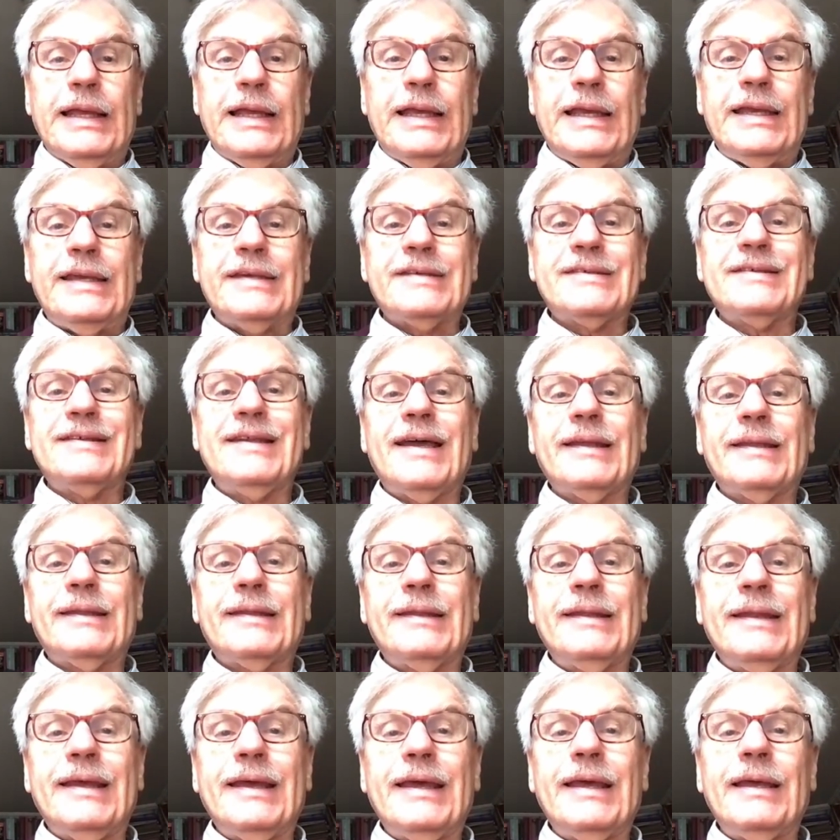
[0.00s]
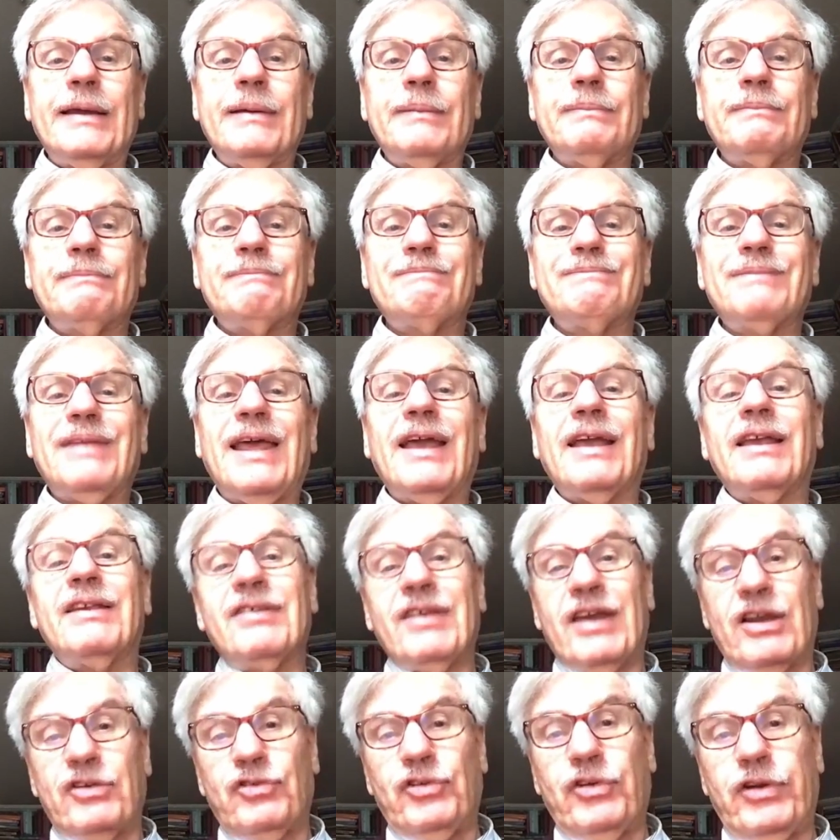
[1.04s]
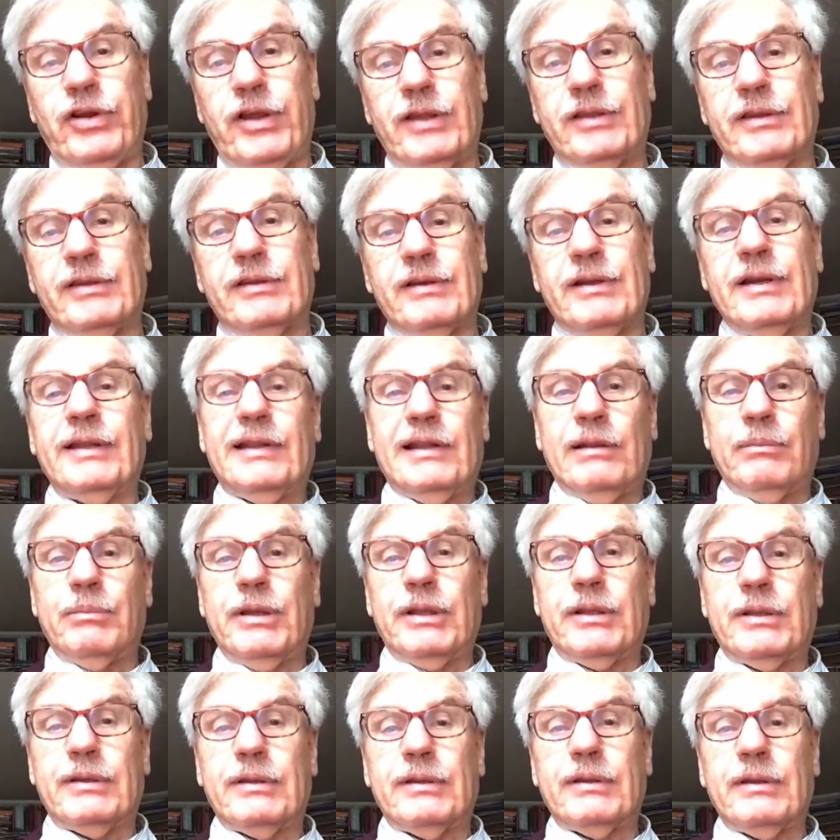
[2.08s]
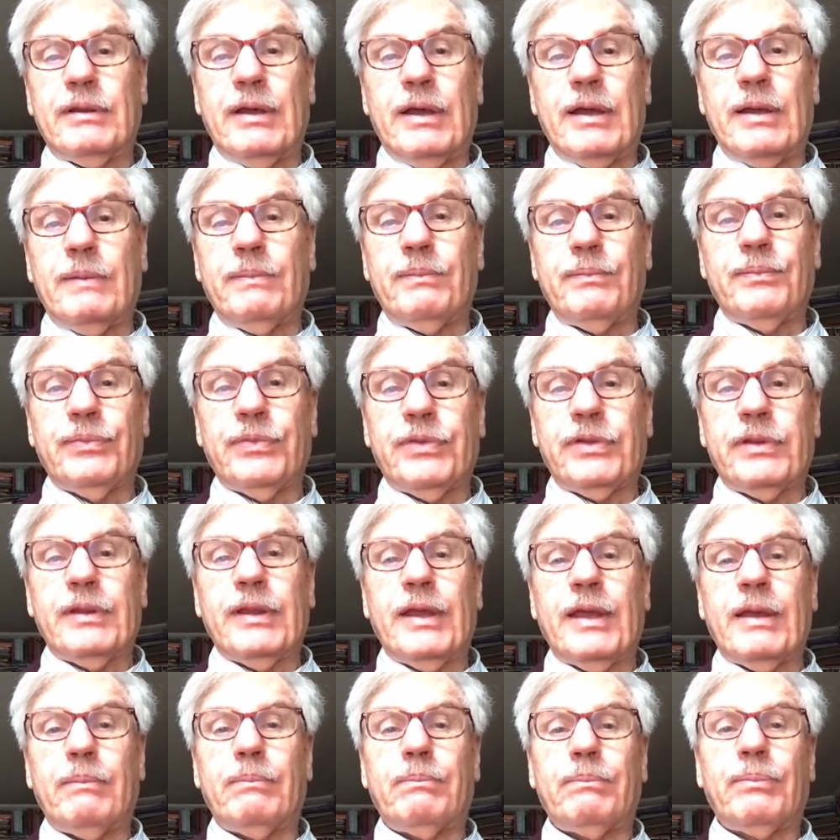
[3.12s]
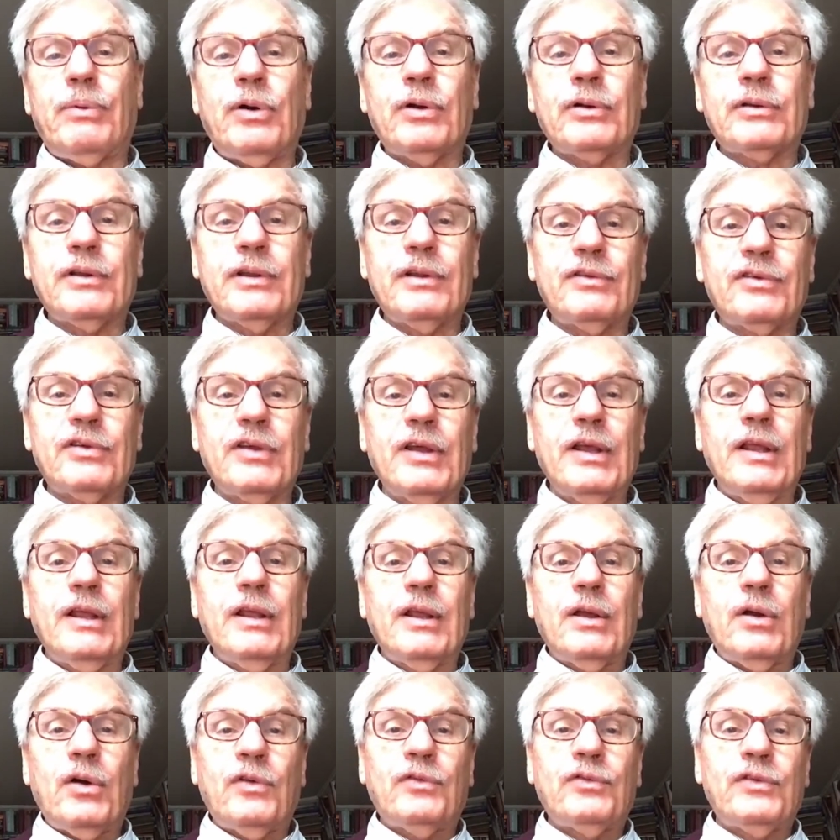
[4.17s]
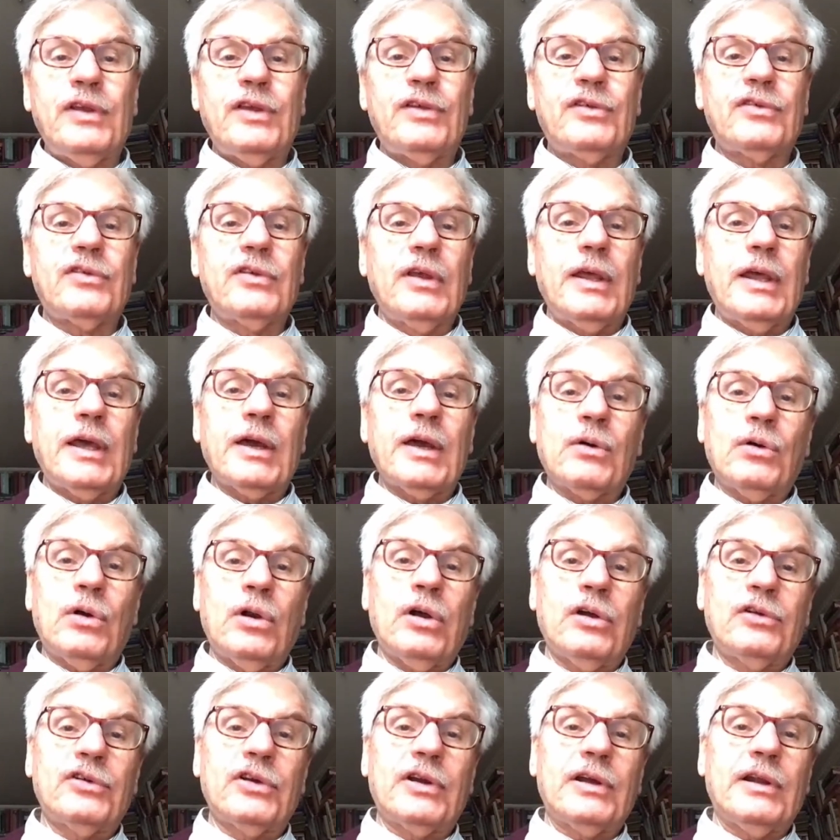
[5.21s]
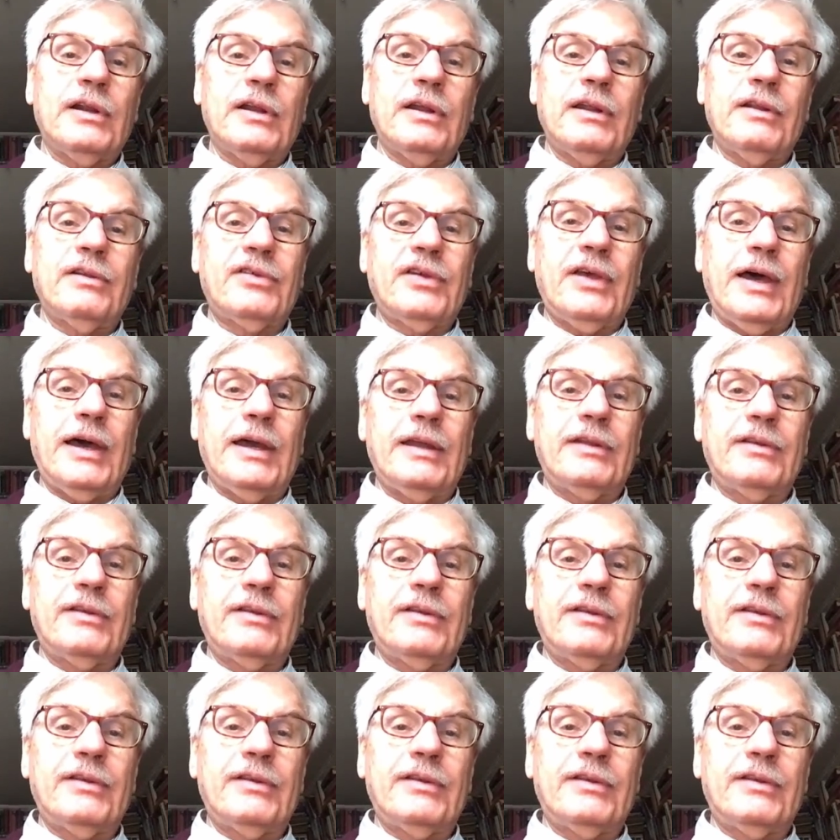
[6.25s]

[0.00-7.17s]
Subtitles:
is that they exaggerate a little bit, importance of this ecological insight